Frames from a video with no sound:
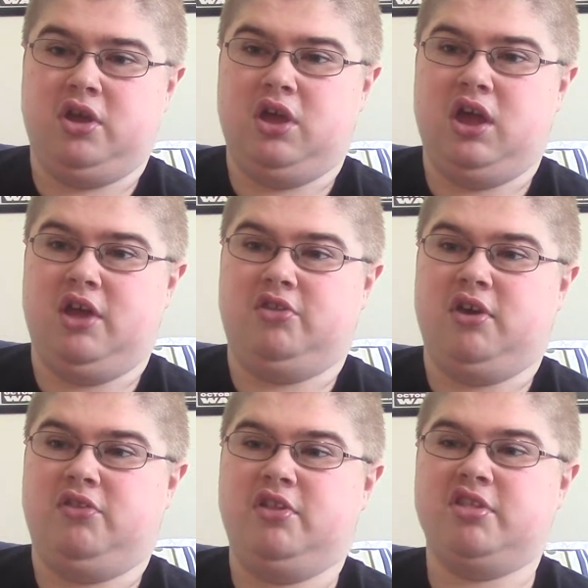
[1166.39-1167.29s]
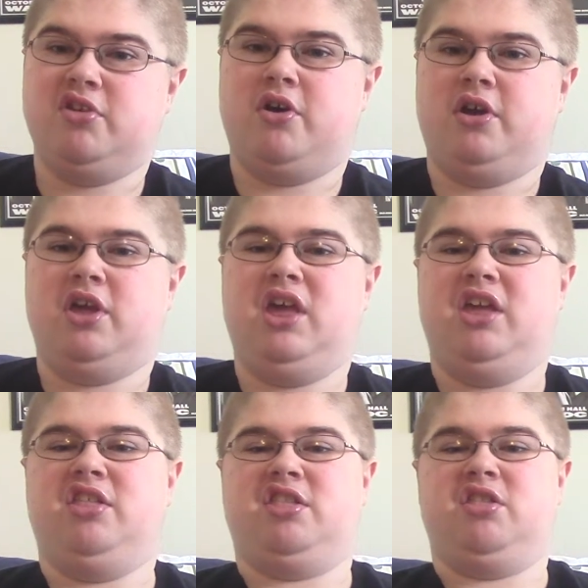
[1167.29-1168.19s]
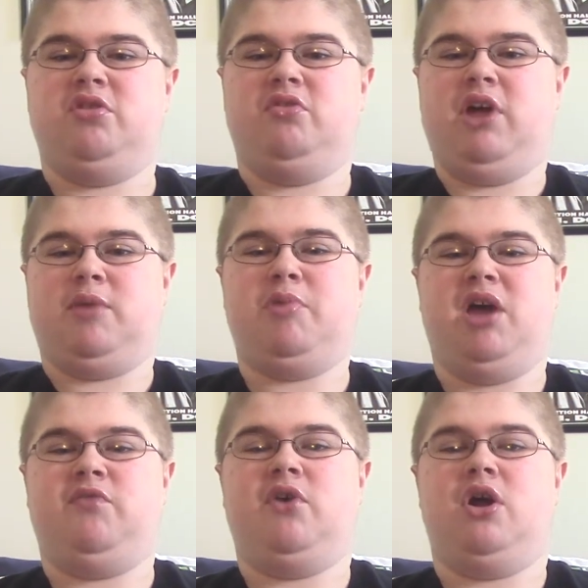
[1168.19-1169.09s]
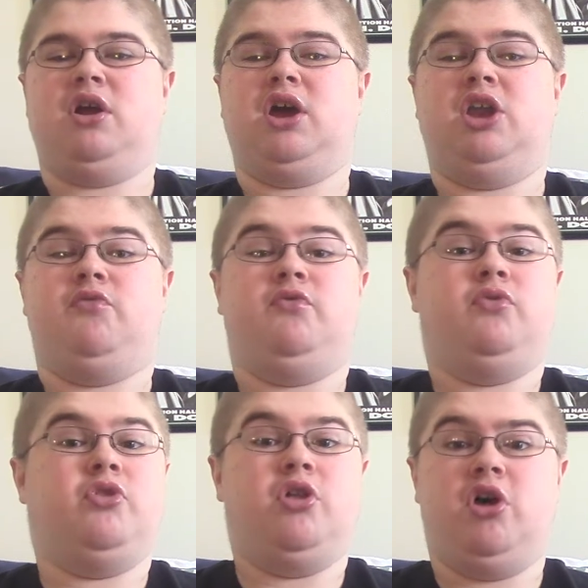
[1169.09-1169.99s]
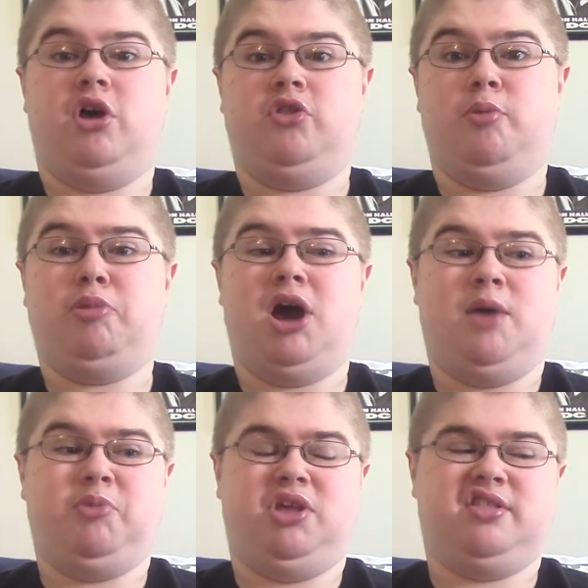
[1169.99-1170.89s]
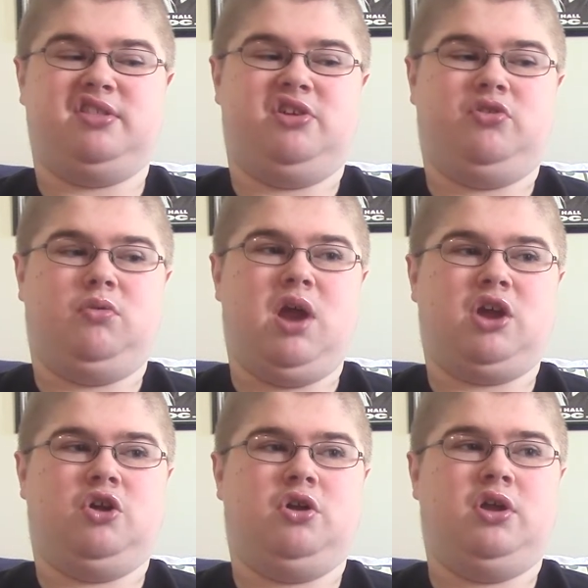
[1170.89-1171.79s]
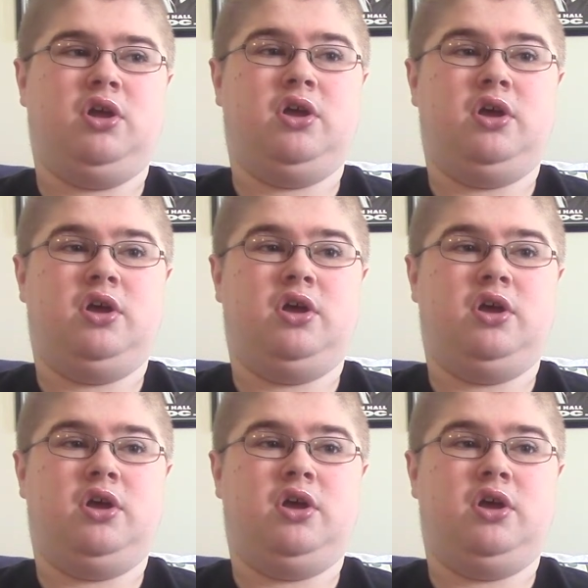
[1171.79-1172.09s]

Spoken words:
And this song is, like, by far kind of the poppiest on the record,